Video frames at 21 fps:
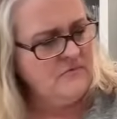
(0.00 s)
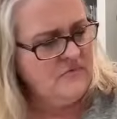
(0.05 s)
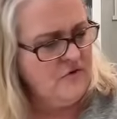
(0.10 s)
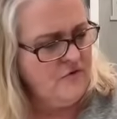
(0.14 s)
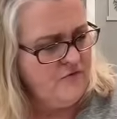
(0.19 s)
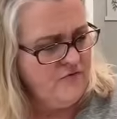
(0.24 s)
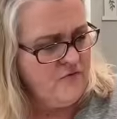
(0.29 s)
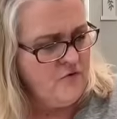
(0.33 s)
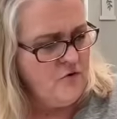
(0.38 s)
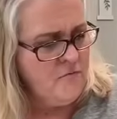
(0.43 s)

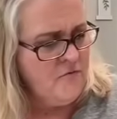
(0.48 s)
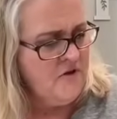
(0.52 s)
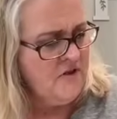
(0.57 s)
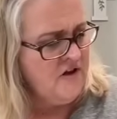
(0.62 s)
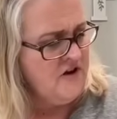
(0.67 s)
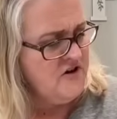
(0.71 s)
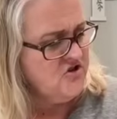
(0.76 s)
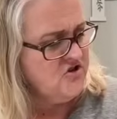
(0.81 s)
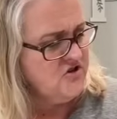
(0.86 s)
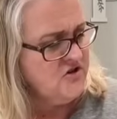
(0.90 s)

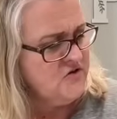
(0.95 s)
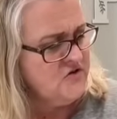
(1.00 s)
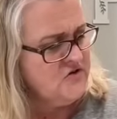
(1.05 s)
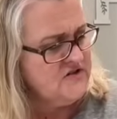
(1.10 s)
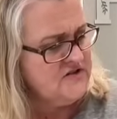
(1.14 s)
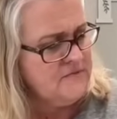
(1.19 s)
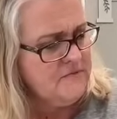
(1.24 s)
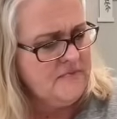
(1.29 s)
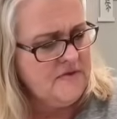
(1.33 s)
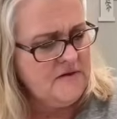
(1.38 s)
formulation or
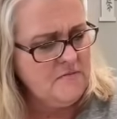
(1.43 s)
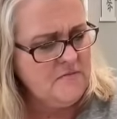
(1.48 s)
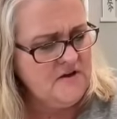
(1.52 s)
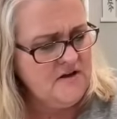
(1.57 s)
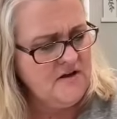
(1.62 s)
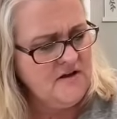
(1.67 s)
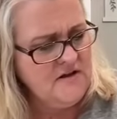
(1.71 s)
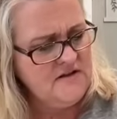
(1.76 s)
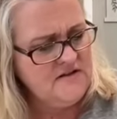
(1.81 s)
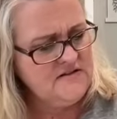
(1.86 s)
something,
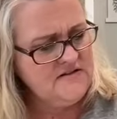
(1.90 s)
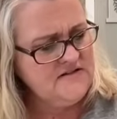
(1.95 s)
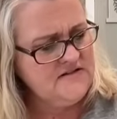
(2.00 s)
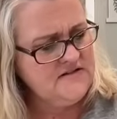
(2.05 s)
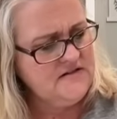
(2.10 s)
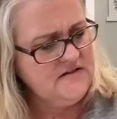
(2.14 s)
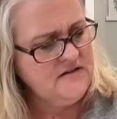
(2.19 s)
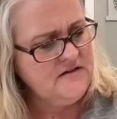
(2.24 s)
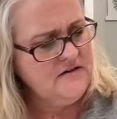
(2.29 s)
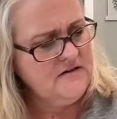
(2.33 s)
because